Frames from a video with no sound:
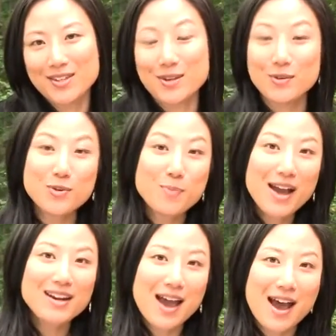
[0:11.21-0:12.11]
So you
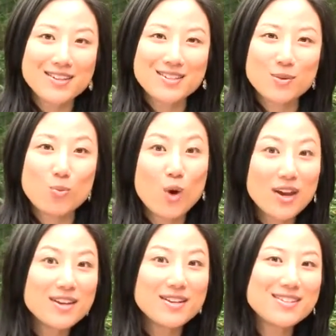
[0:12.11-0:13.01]
might ask,
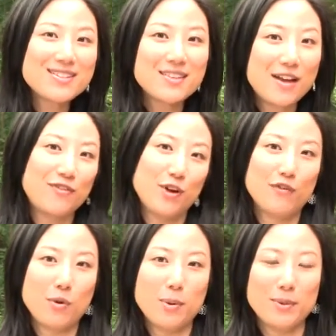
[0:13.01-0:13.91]
what is
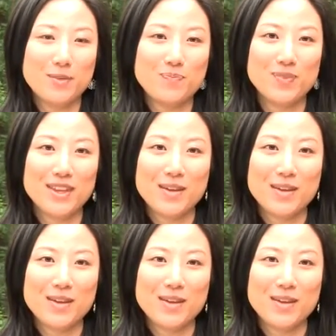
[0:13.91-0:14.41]
leftover women?